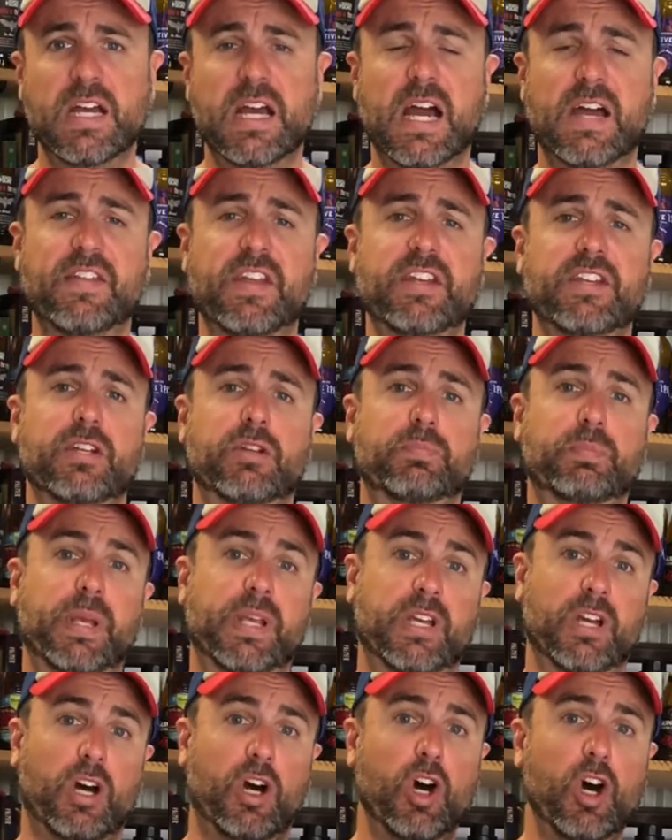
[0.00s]
and then you
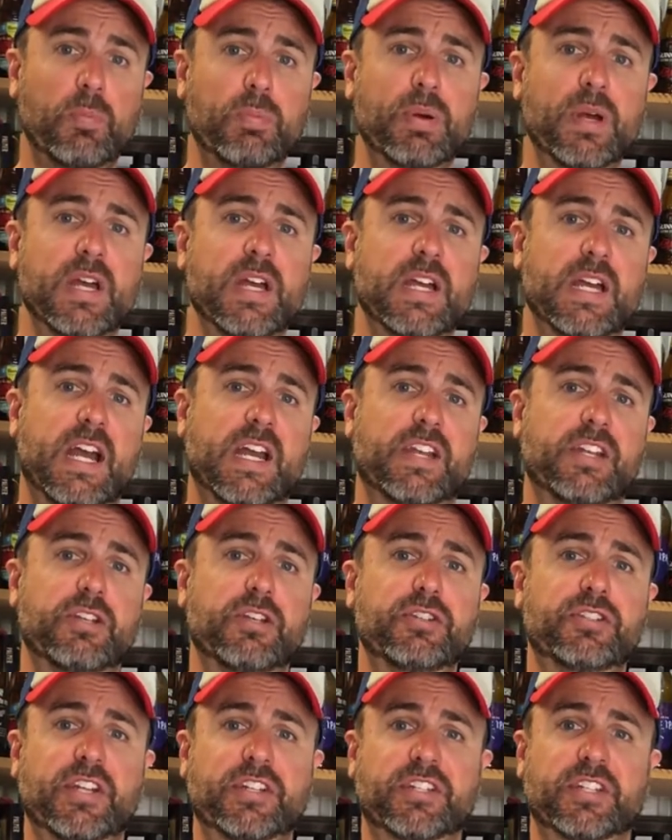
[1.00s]
pick a hop and you
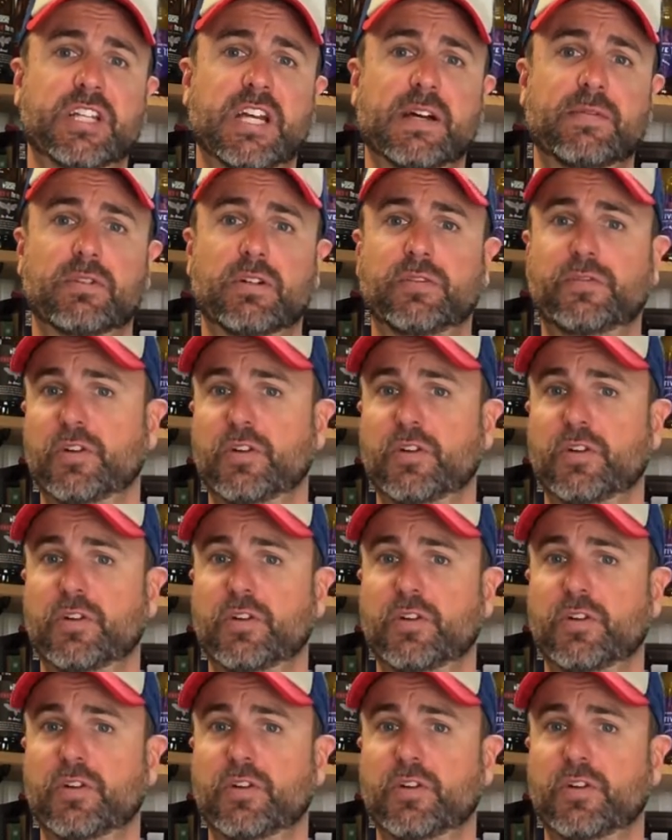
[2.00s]
use that to cover